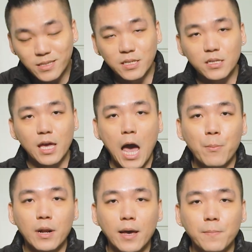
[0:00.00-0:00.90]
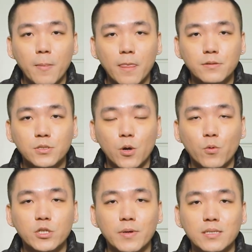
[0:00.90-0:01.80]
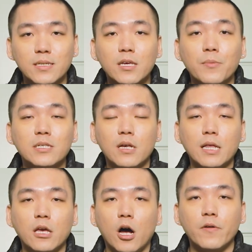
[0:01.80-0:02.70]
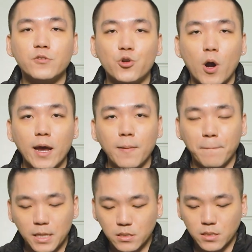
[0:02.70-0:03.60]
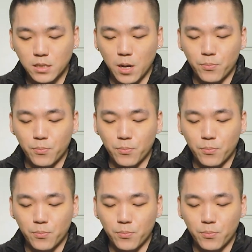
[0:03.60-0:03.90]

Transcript: is a Cabernet, so which means it's gonna be slightly off dry. This is a